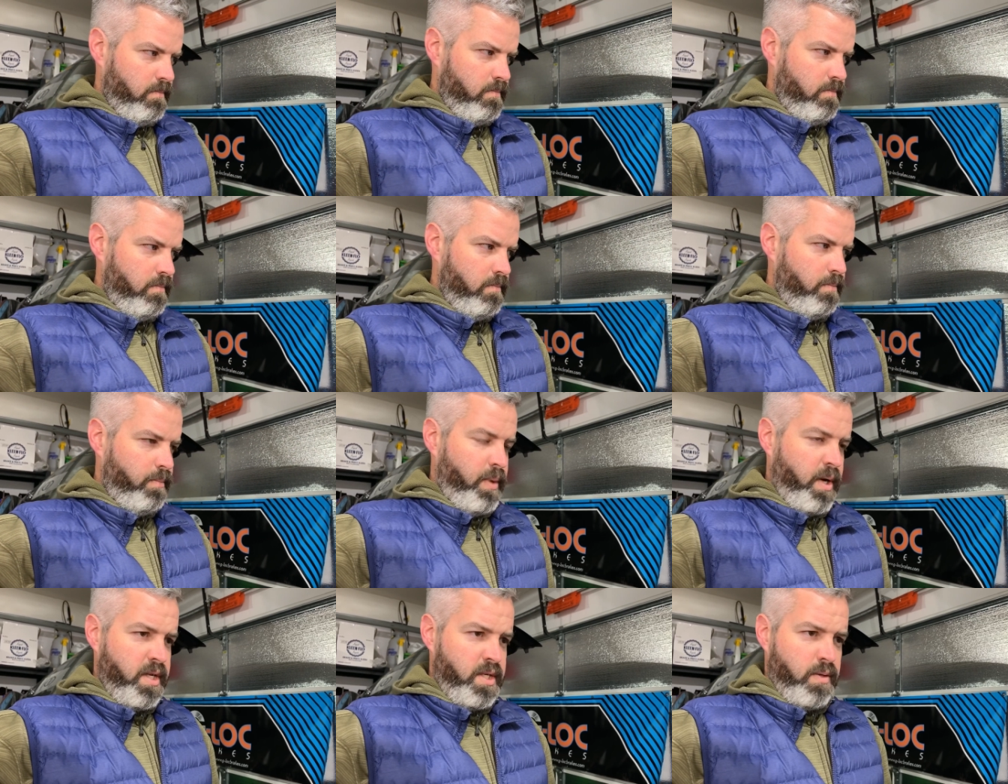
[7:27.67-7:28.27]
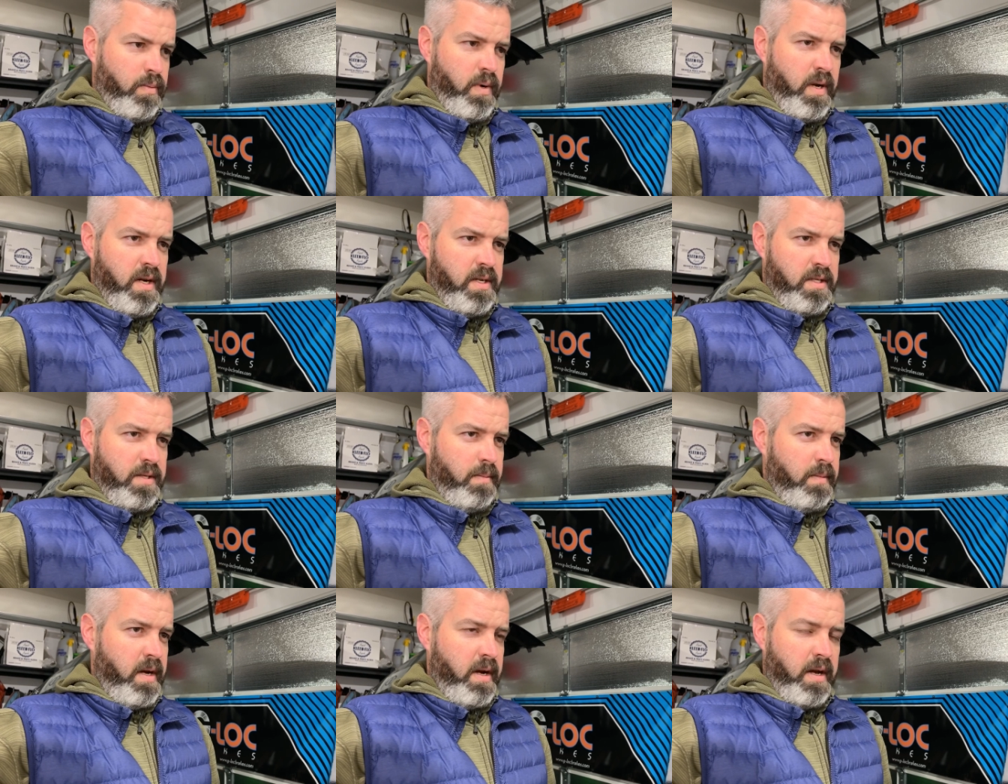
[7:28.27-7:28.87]
Budget wise,
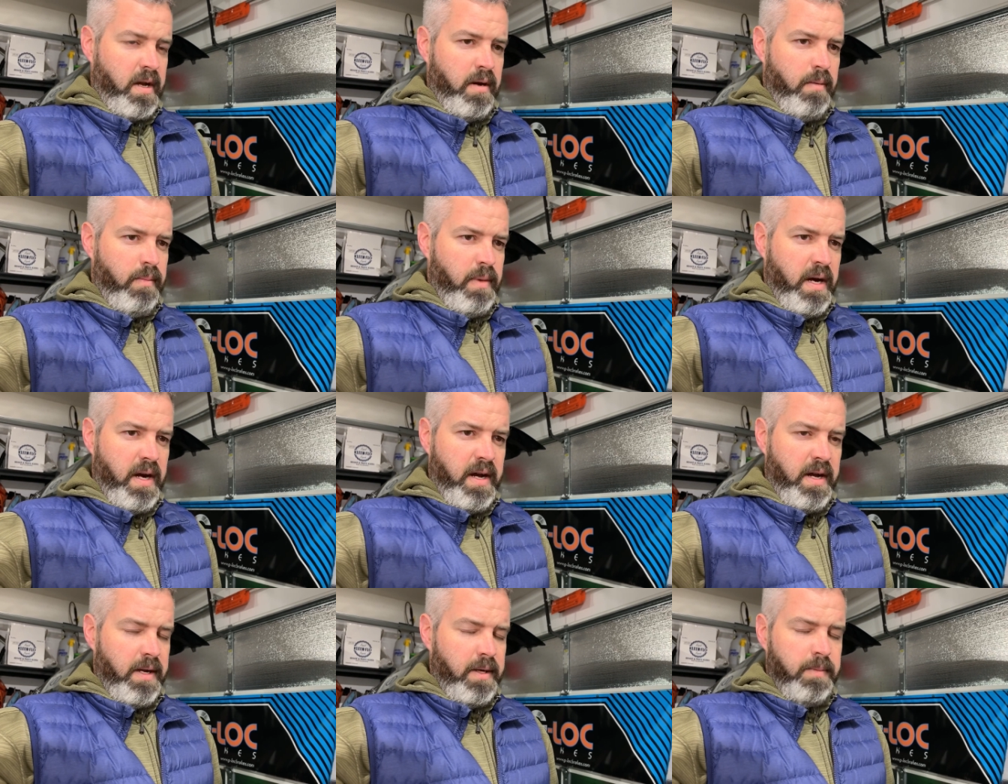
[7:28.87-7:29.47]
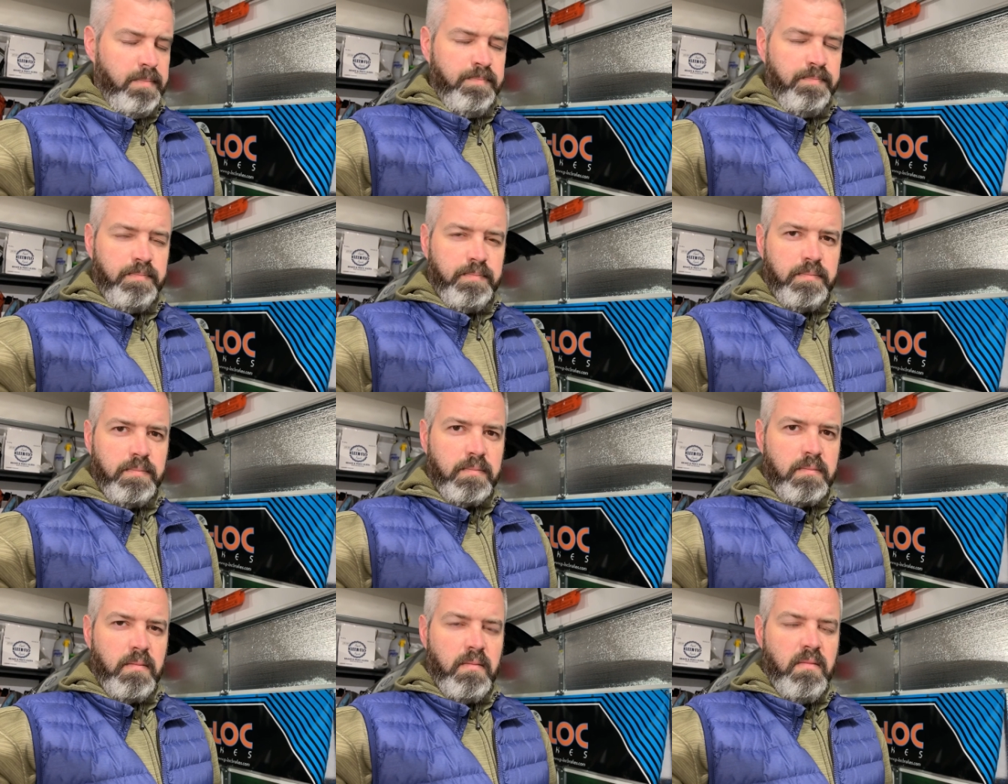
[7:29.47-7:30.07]
I'm not going to buy
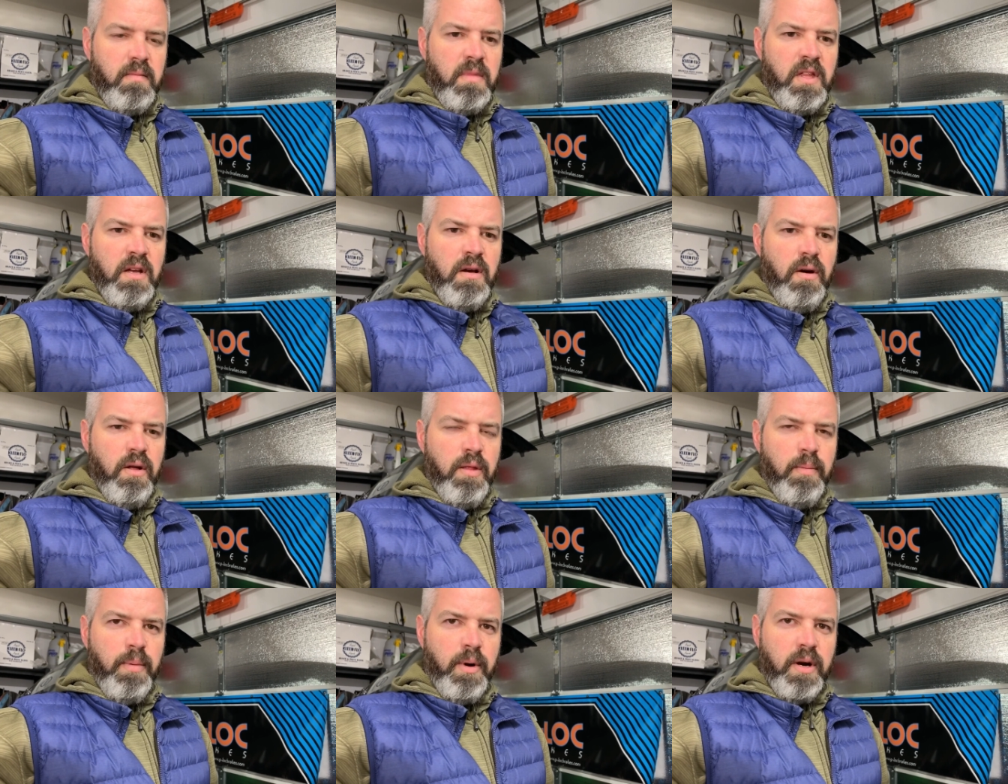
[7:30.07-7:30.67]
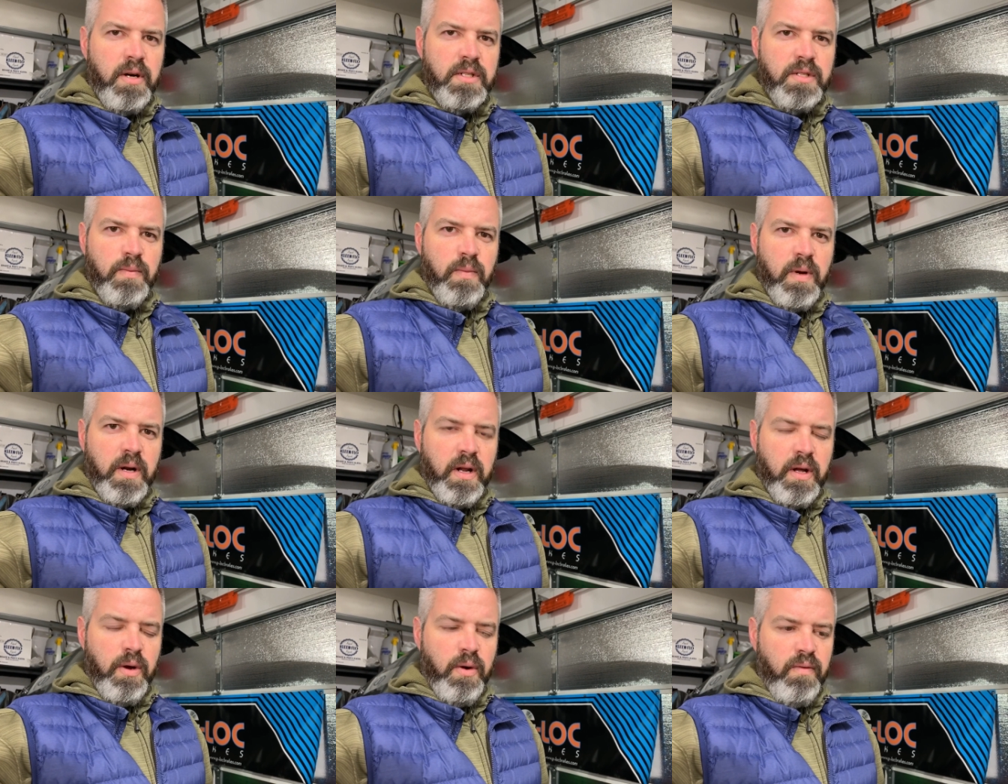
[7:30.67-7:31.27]
all the parts in
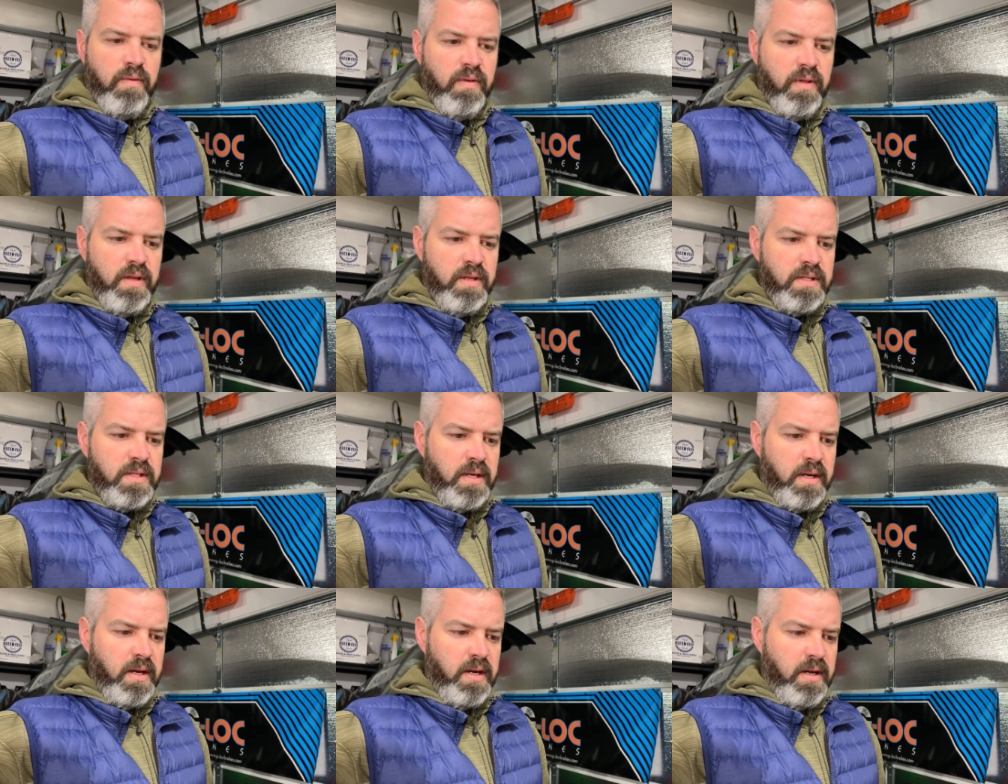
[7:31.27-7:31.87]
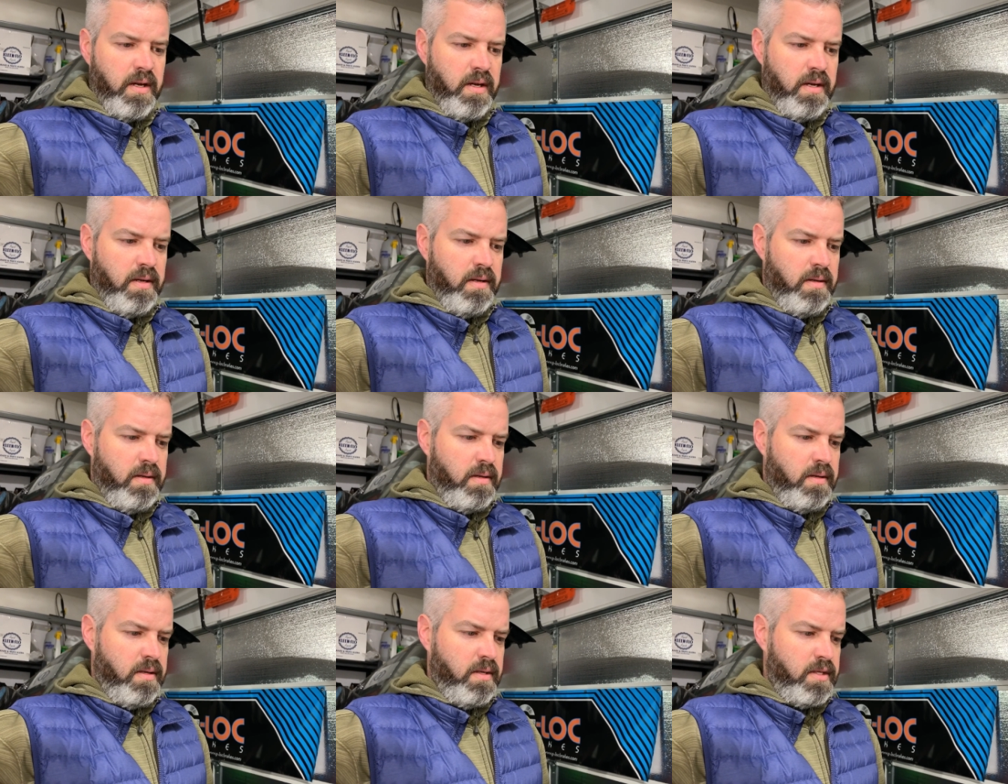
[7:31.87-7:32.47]
one go for this. I'm going to
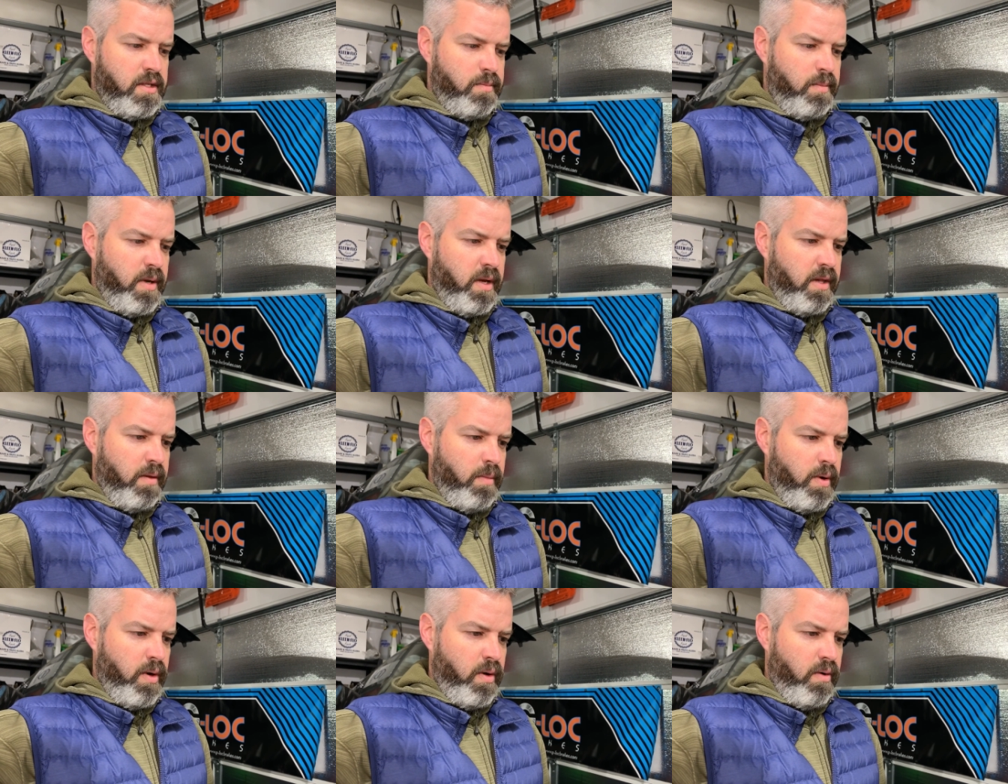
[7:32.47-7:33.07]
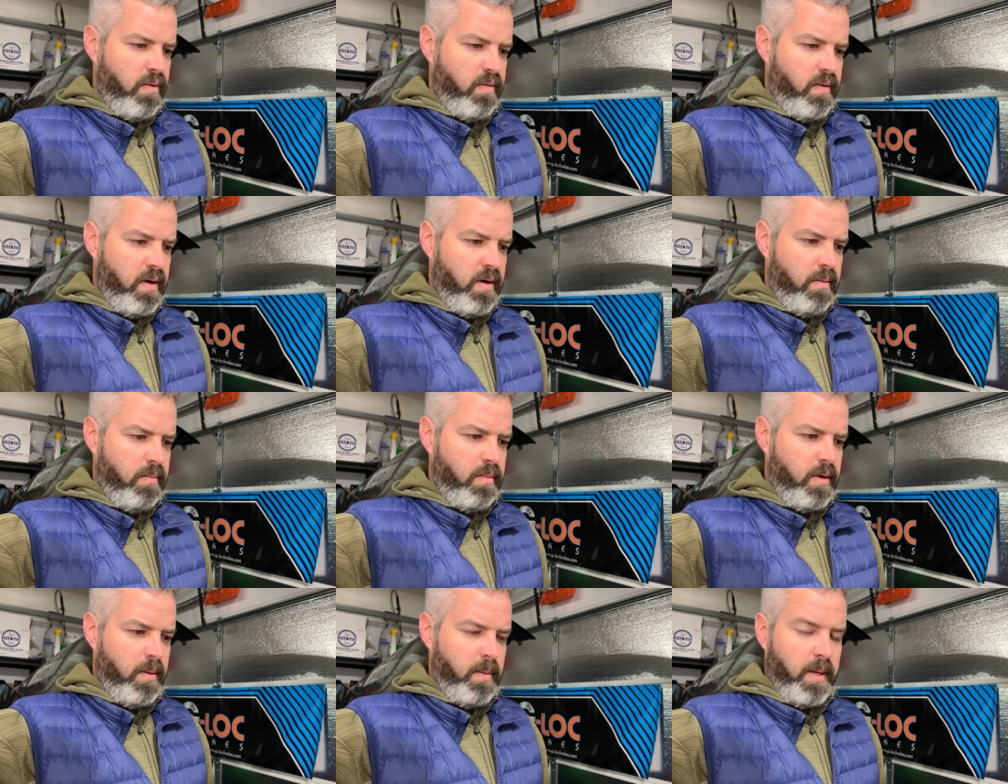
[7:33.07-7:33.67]
spread them out over
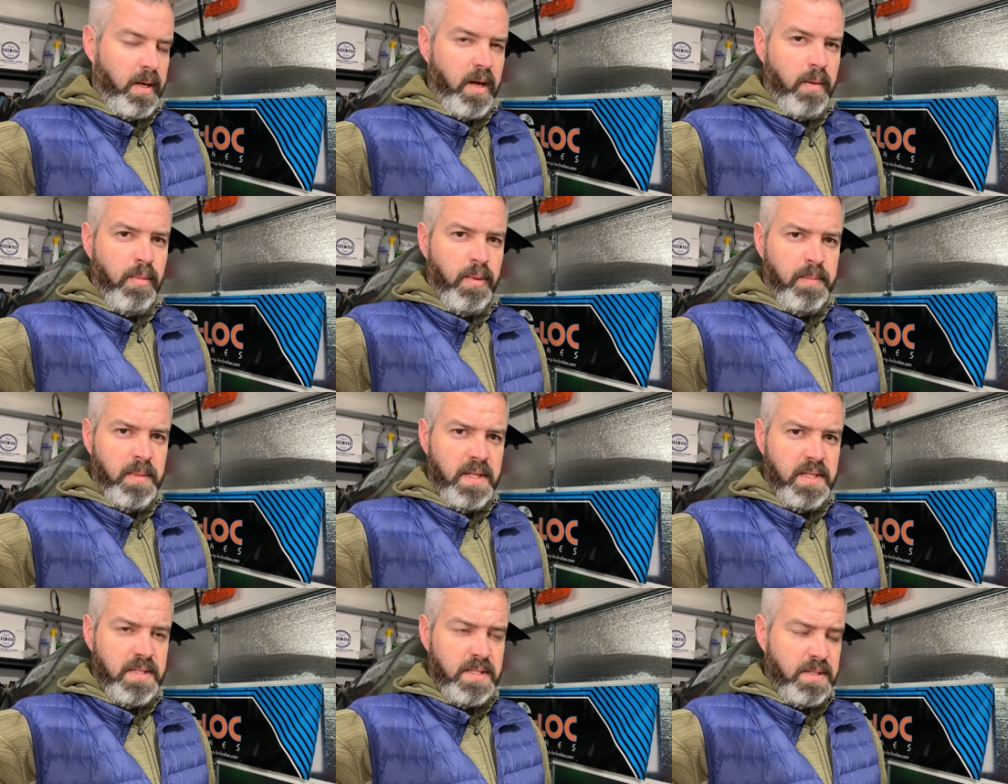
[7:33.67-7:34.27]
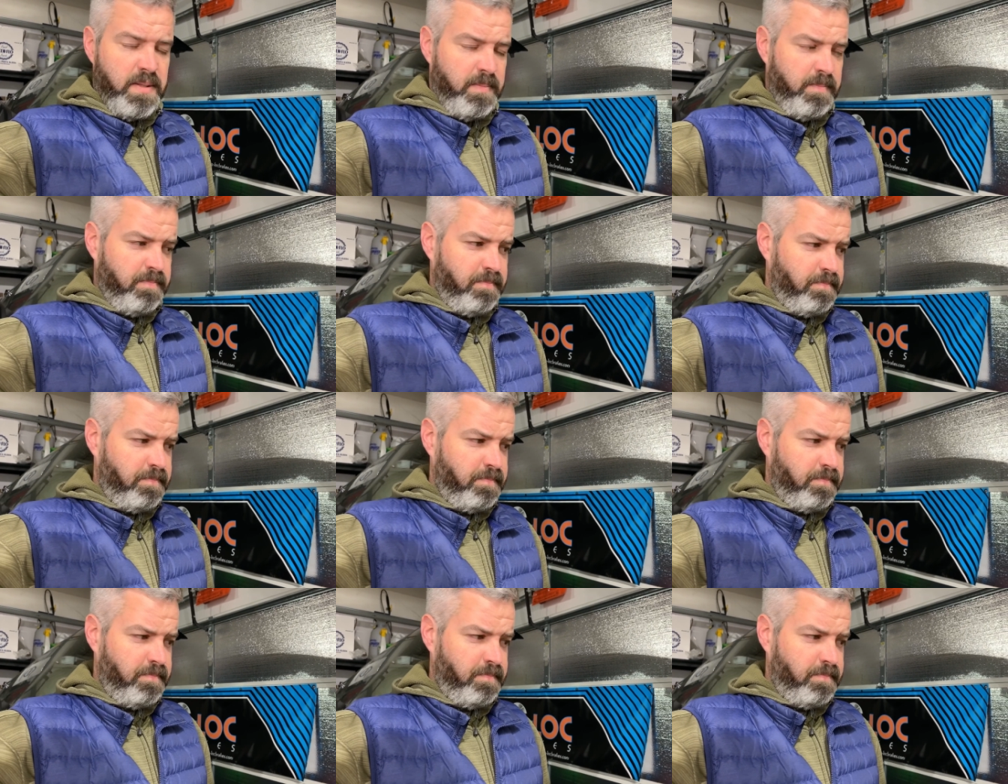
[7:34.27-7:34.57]
probably a couple months.